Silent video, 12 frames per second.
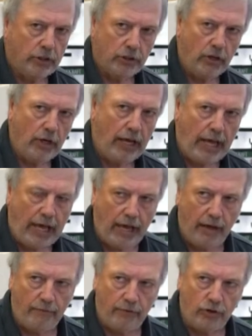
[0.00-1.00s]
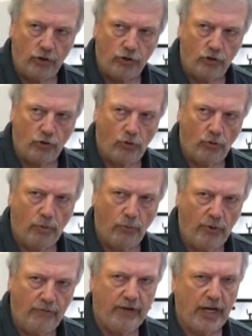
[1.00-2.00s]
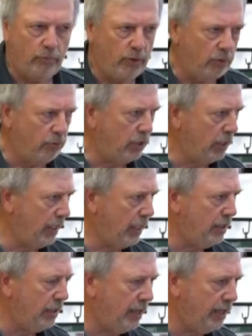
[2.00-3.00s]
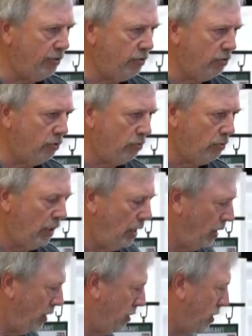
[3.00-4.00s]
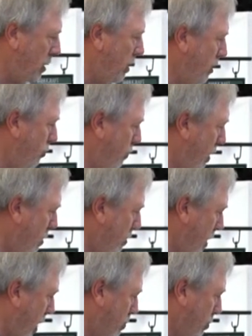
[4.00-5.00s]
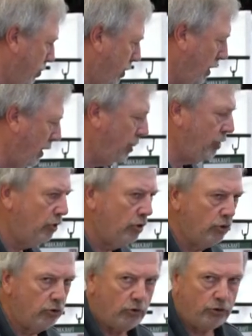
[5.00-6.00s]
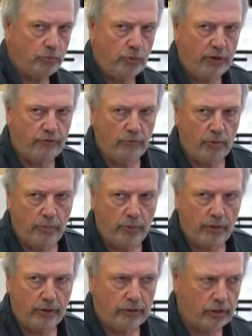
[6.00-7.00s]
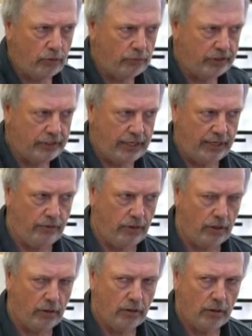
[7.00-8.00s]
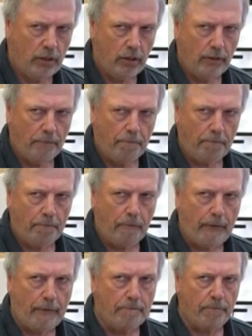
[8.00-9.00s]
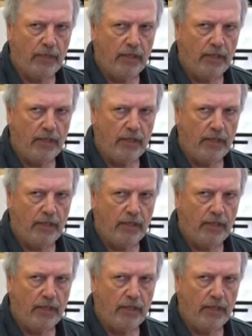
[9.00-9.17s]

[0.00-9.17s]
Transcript: is going to have a control, but we've got to be able to get to that. None of these router tables can let you control speed from up here. It's always down there. Okay?